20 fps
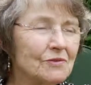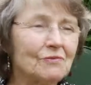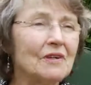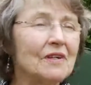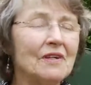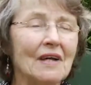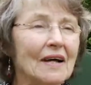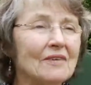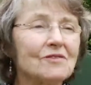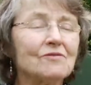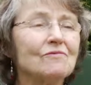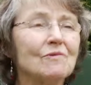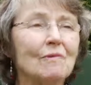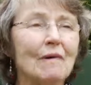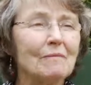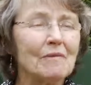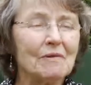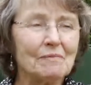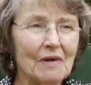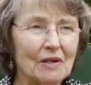he hasn't
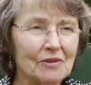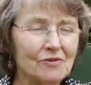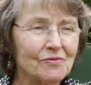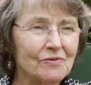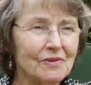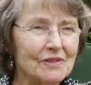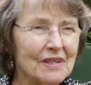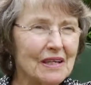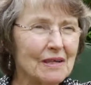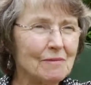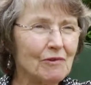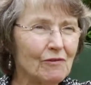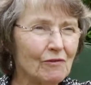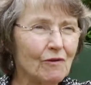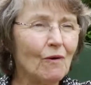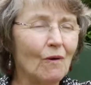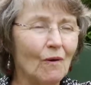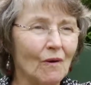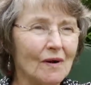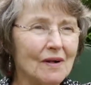remembered much from the day
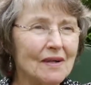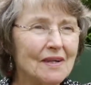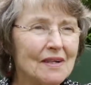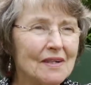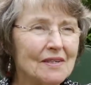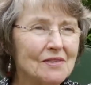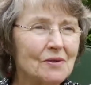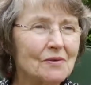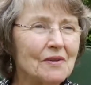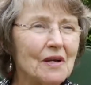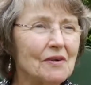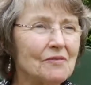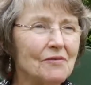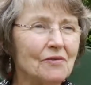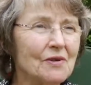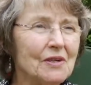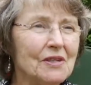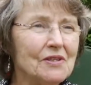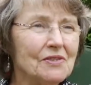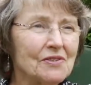before, so
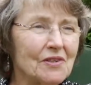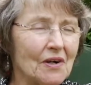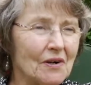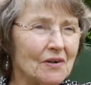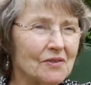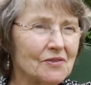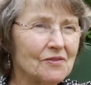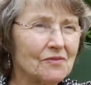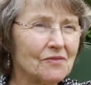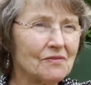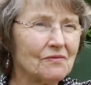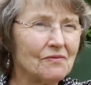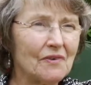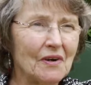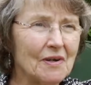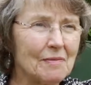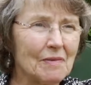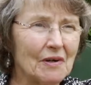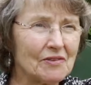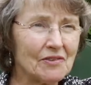therefore he starts
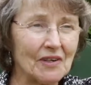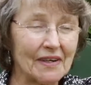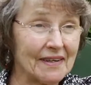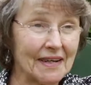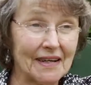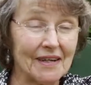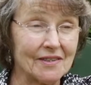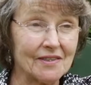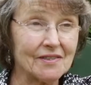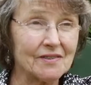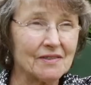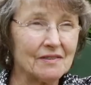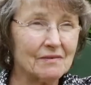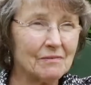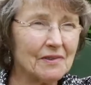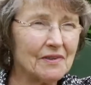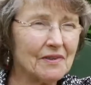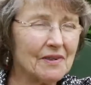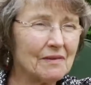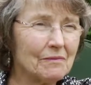very much, I guess,
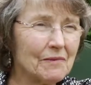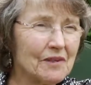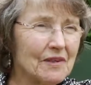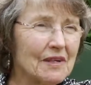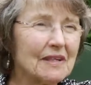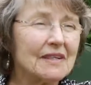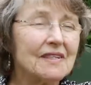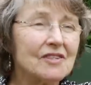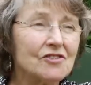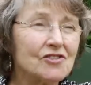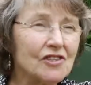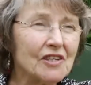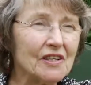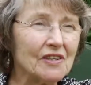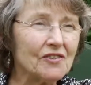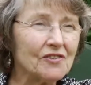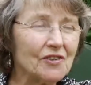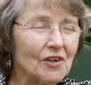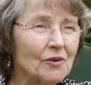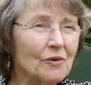with a clean
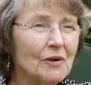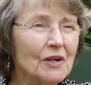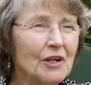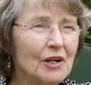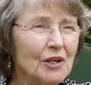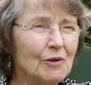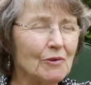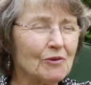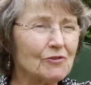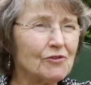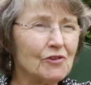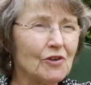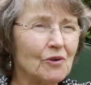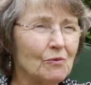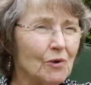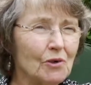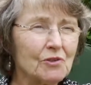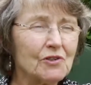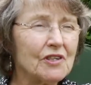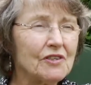sheet. So he wants to know
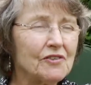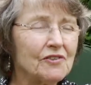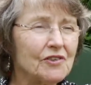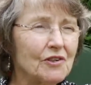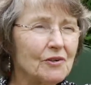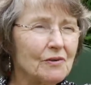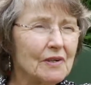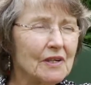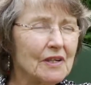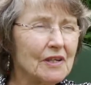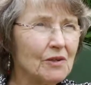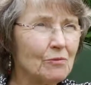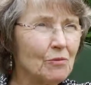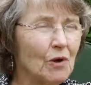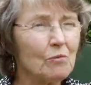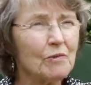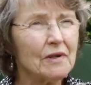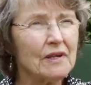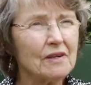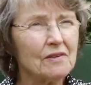what he's doing and
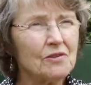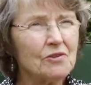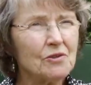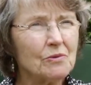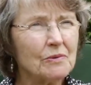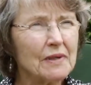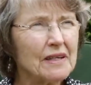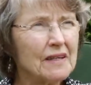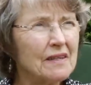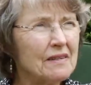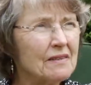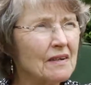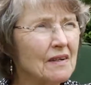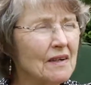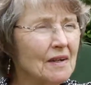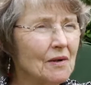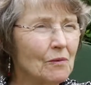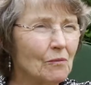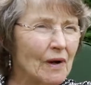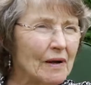what we're going to eat,
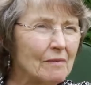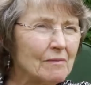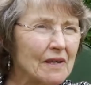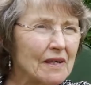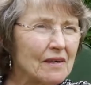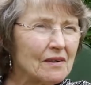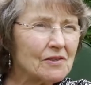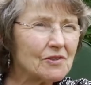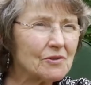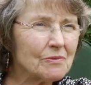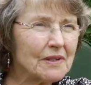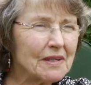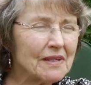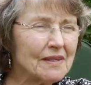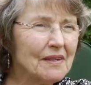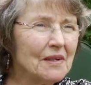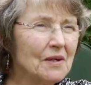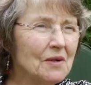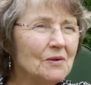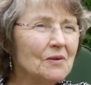when we're going to
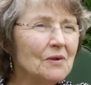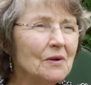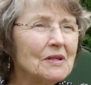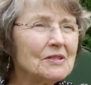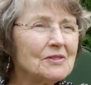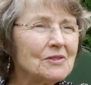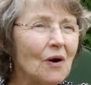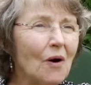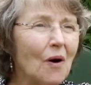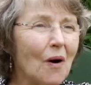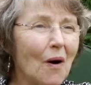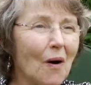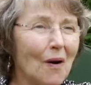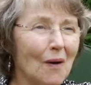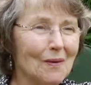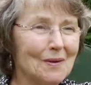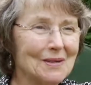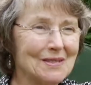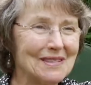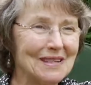eat. You know, it's a
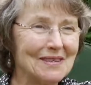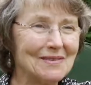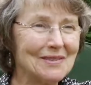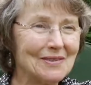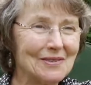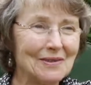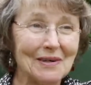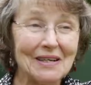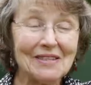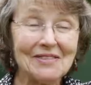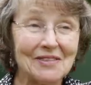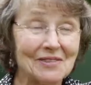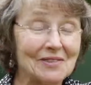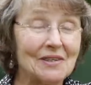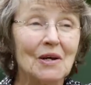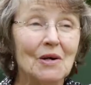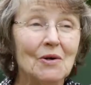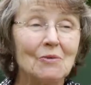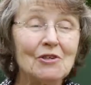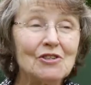whole series of questions
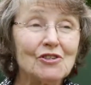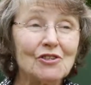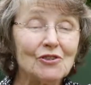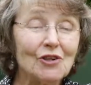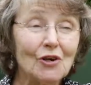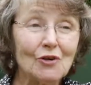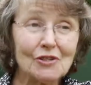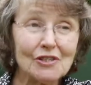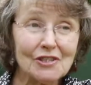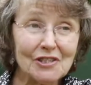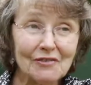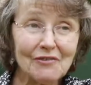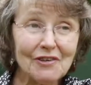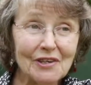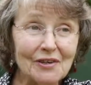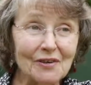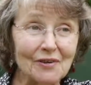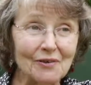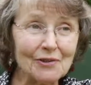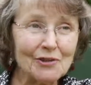which are not
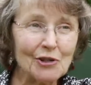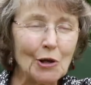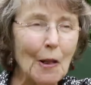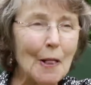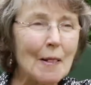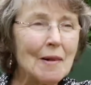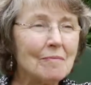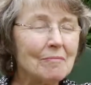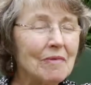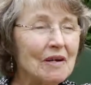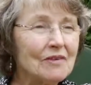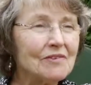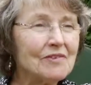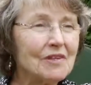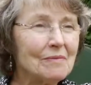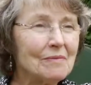difficult, but